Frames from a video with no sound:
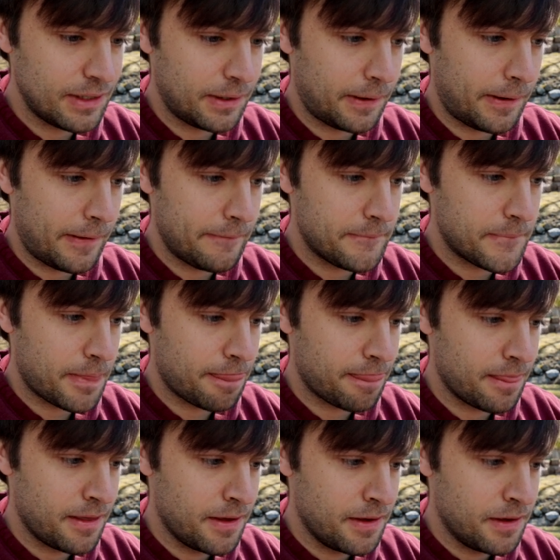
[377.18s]
All right.
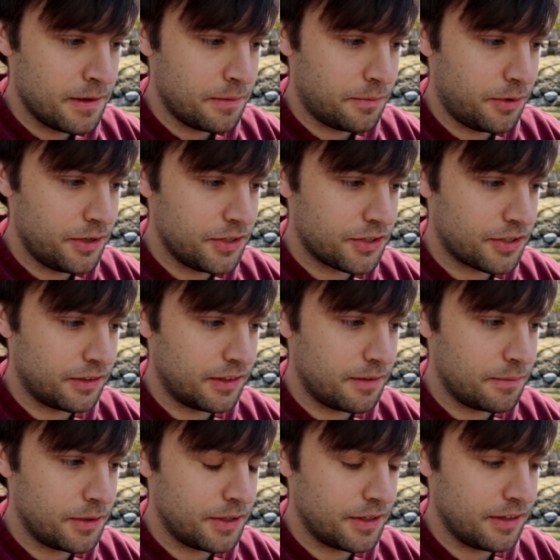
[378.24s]
British
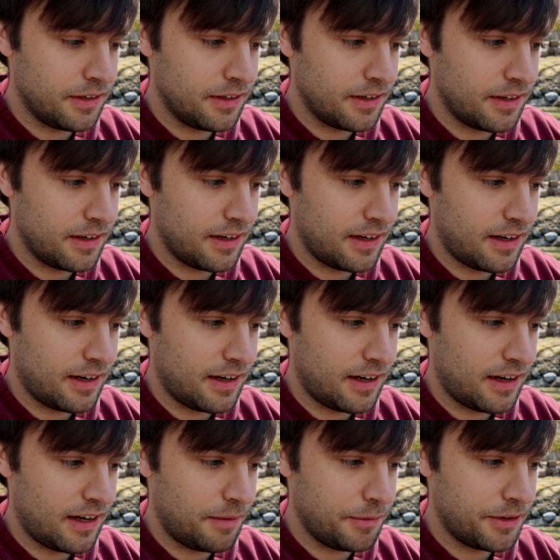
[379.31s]
Columbia.
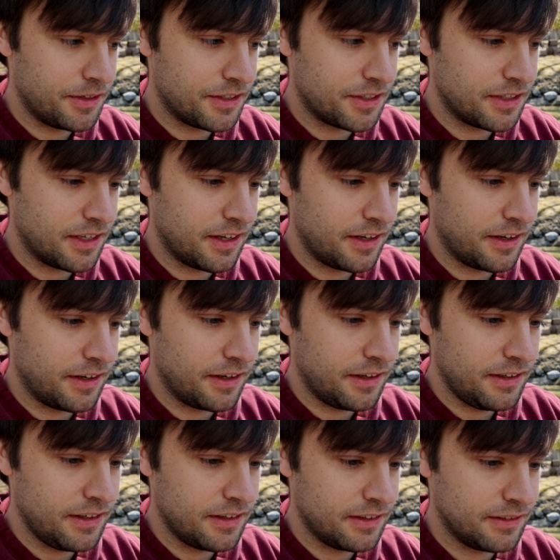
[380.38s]
I'm going to say...
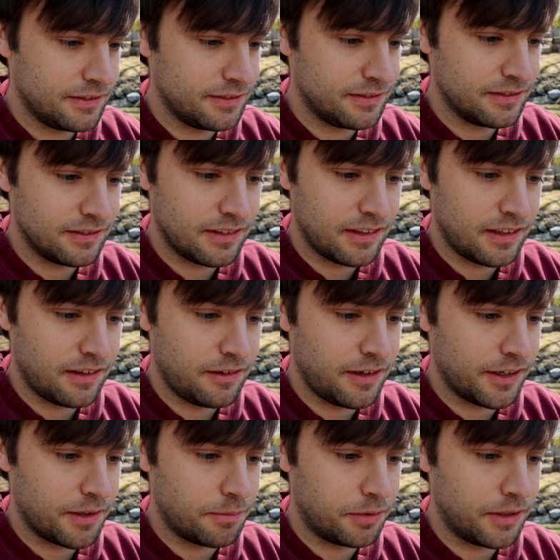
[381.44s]
Oh,
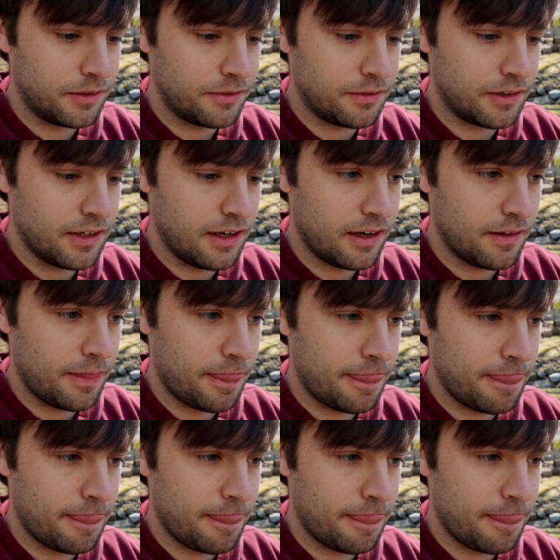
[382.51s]
I completely forgot.